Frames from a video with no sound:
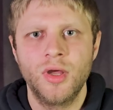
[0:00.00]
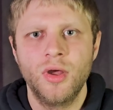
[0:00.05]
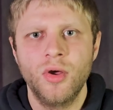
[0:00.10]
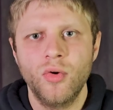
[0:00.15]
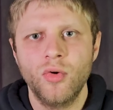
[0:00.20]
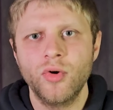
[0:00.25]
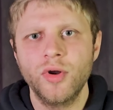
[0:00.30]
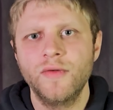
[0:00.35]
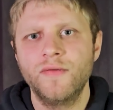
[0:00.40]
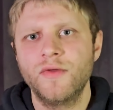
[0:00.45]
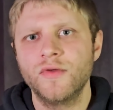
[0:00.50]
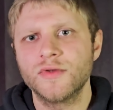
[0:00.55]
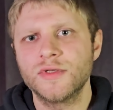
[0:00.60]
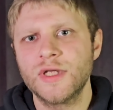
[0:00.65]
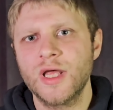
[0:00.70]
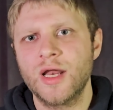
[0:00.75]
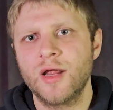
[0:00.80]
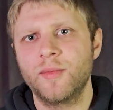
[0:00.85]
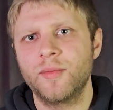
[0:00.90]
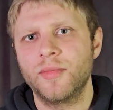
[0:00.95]
or if you
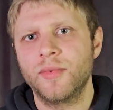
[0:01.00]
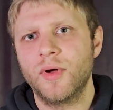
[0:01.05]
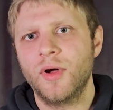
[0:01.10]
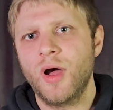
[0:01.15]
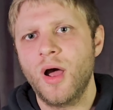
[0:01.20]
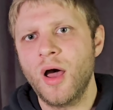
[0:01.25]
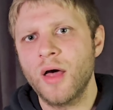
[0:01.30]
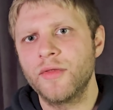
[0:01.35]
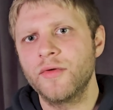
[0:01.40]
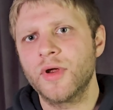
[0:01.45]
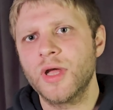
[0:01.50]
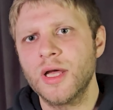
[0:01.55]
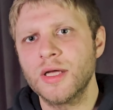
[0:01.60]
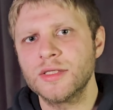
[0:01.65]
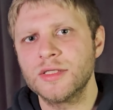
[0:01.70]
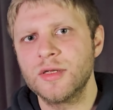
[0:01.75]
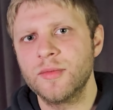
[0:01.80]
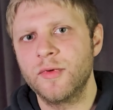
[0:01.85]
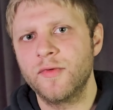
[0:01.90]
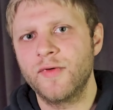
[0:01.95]
set up other
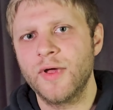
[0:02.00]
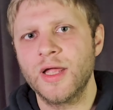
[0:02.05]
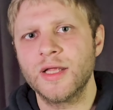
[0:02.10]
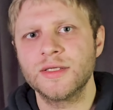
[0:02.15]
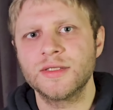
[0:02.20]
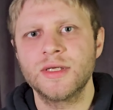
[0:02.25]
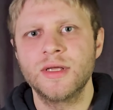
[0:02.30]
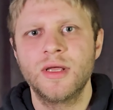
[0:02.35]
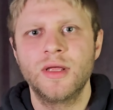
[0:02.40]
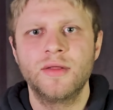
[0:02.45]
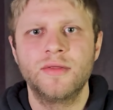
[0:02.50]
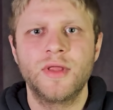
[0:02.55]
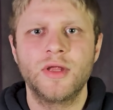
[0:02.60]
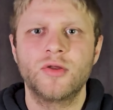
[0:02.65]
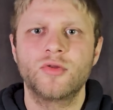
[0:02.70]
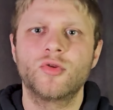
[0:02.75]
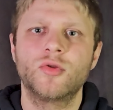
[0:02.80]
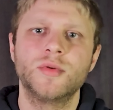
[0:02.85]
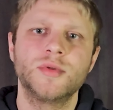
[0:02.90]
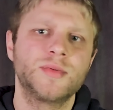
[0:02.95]
custom events
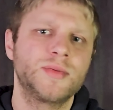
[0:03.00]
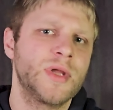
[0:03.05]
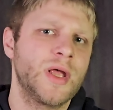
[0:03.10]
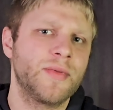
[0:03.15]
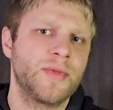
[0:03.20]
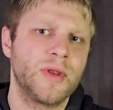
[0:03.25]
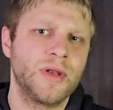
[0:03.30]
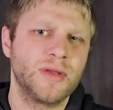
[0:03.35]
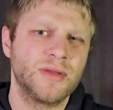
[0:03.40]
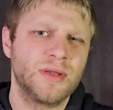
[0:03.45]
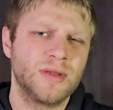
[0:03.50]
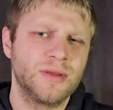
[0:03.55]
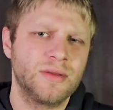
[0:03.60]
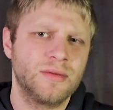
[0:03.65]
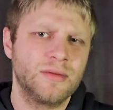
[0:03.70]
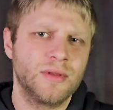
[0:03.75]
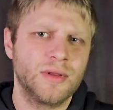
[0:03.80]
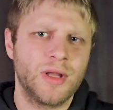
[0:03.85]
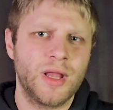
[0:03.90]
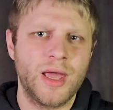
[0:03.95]
that do something
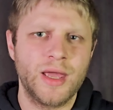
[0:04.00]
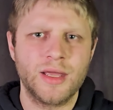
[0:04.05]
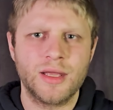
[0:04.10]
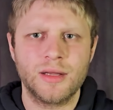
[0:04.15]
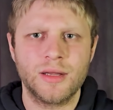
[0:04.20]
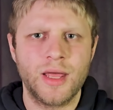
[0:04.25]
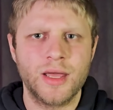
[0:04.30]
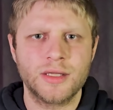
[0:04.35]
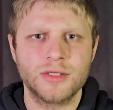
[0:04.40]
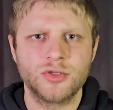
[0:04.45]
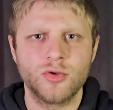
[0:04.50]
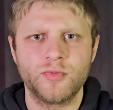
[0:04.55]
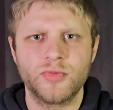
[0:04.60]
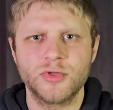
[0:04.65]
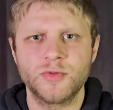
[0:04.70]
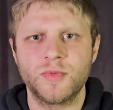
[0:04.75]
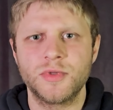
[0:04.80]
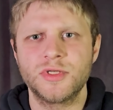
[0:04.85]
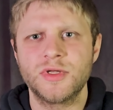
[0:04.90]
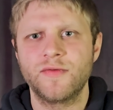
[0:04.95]
like super
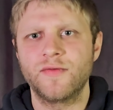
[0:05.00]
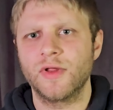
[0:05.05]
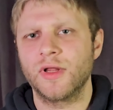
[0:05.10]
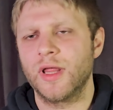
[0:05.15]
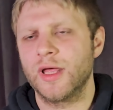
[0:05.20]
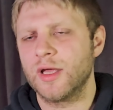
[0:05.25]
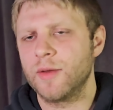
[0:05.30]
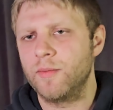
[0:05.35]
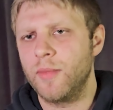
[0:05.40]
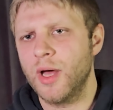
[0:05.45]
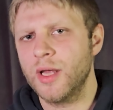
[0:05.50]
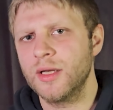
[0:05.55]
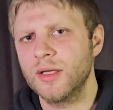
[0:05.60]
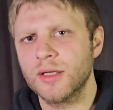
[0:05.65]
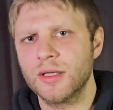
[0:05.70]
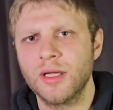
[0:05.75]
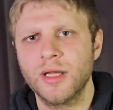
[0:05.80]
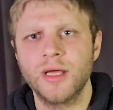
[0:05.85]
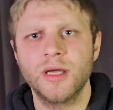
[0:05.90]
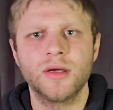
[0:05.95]
specific, like a button
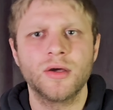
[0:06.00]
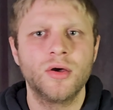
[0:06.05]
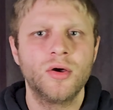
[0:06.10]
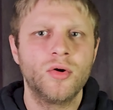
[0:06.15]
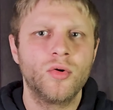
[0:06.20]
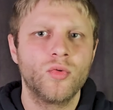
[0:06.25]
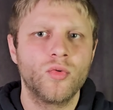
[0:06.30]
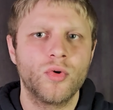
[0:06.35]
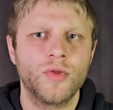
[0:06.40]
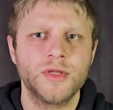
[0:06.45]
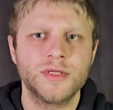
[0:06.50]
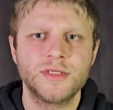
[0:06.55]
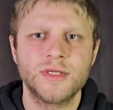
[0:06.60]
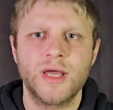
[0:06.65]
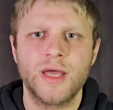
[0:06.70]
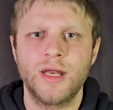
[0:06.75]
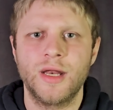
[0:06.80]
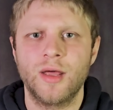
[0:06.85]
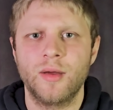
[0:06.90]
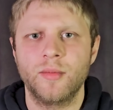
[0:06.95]
click or the
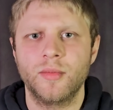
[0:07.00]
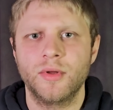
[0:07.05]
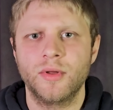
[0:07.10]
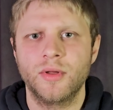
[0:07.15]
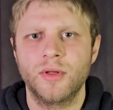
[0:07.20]
sign up.